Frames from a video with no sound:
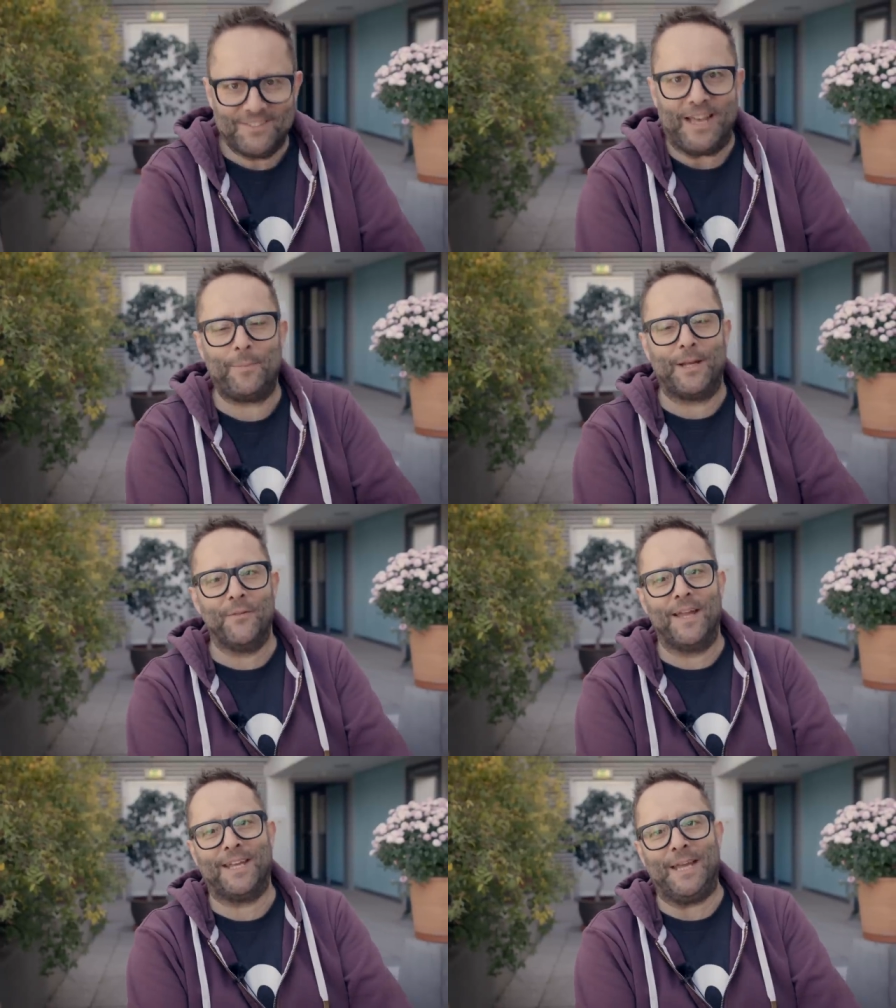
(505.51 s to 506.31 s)
tapping
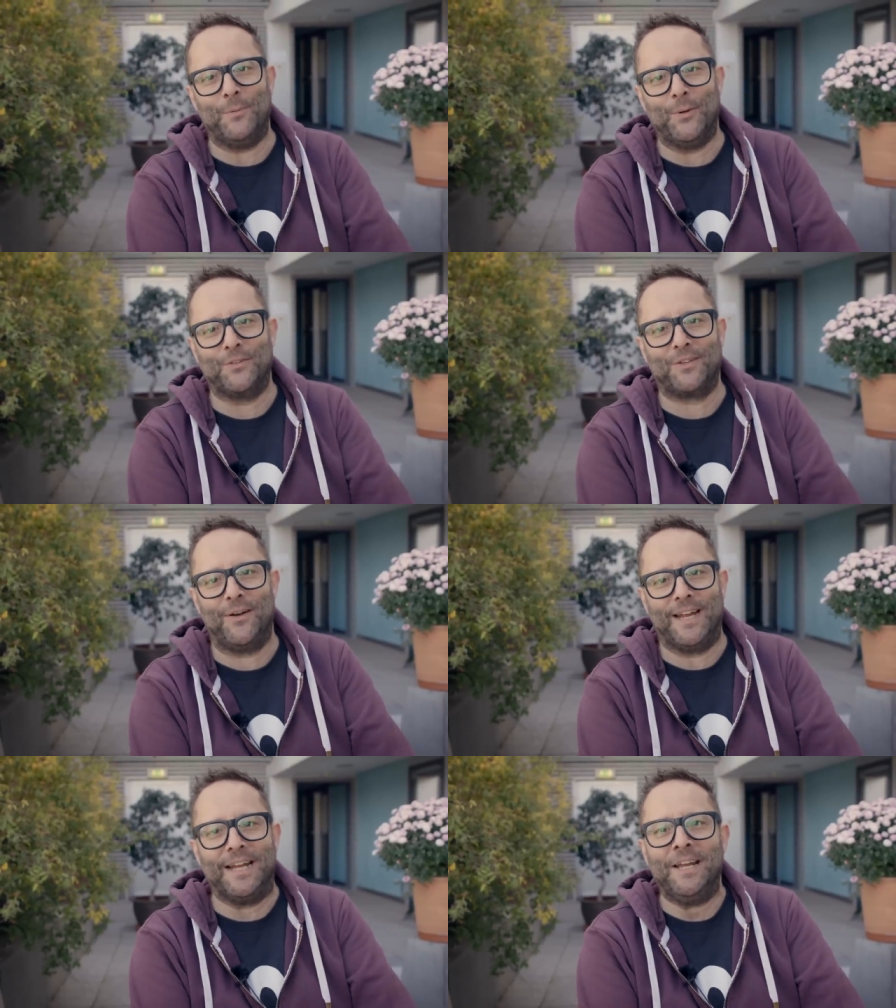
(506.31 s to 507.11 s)
on their keyboards
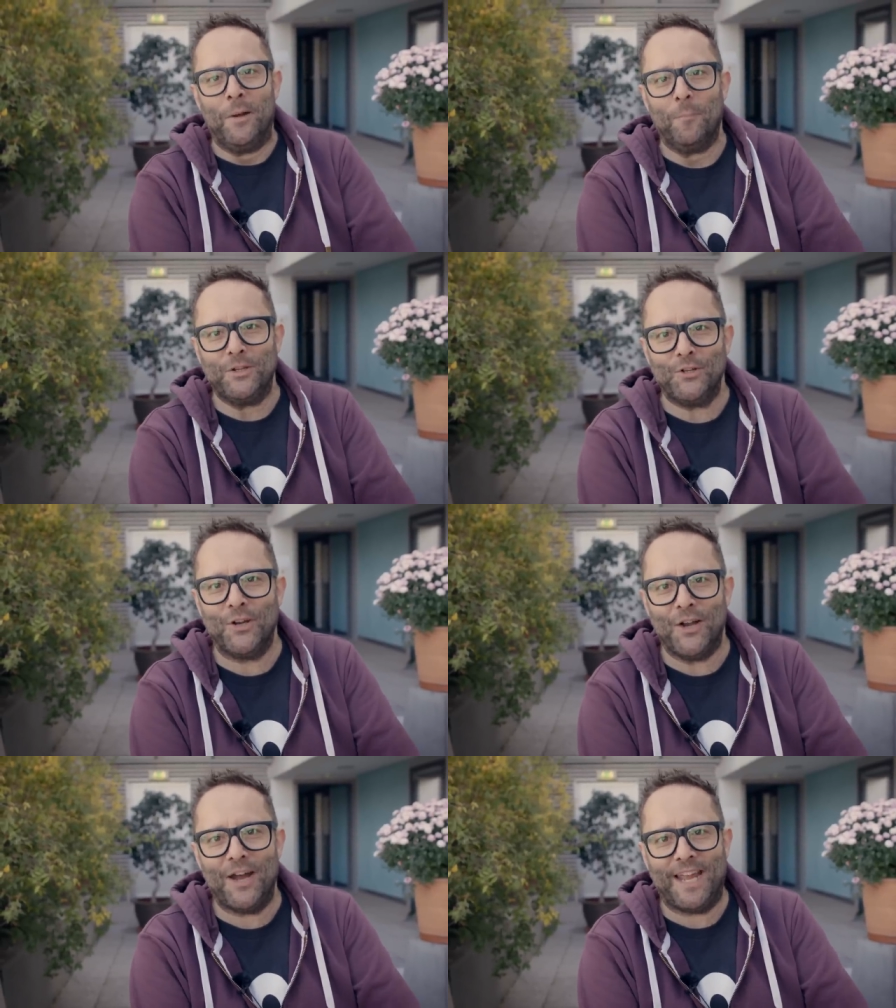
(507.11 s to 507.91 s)
going, but
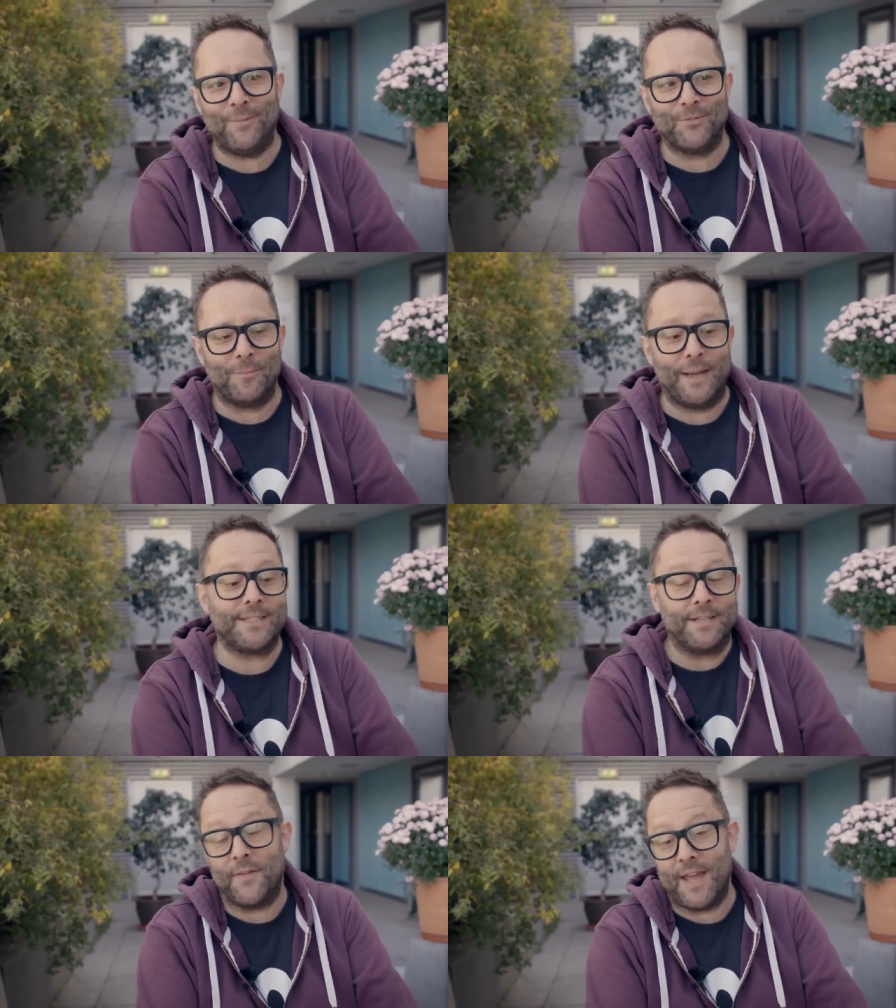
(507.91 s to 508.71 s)
John, IEMs are
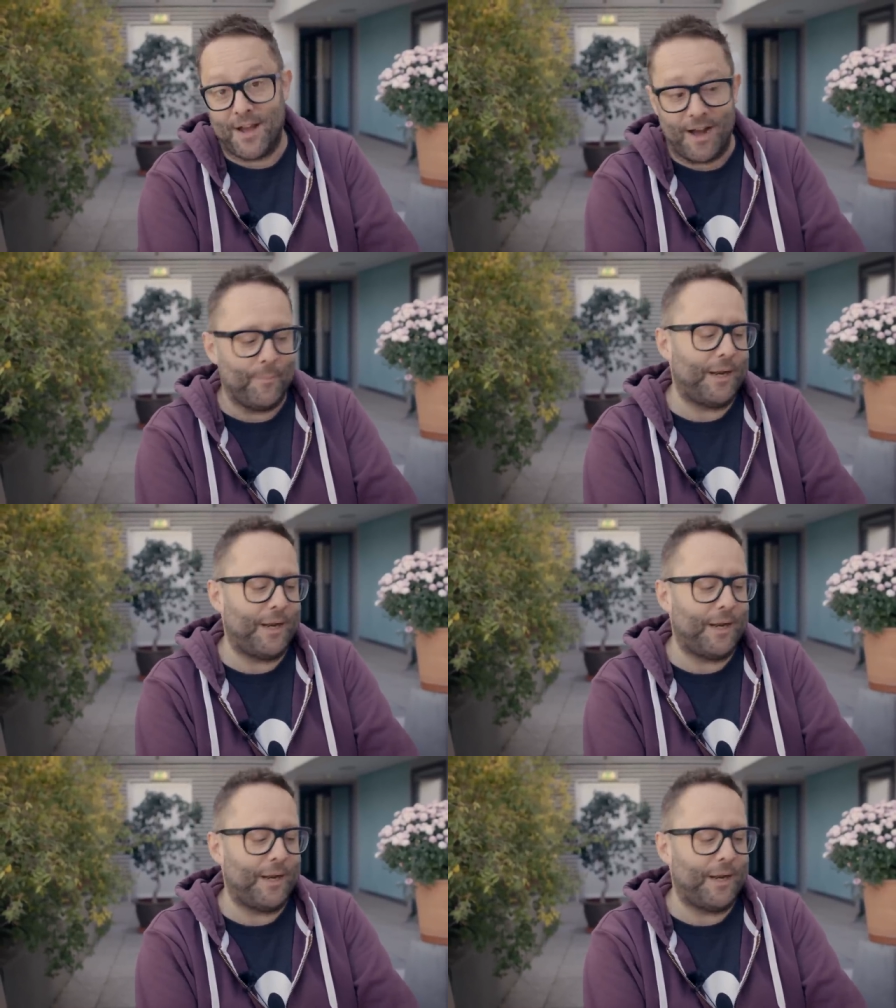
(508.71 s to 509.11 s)
amazing, and they are.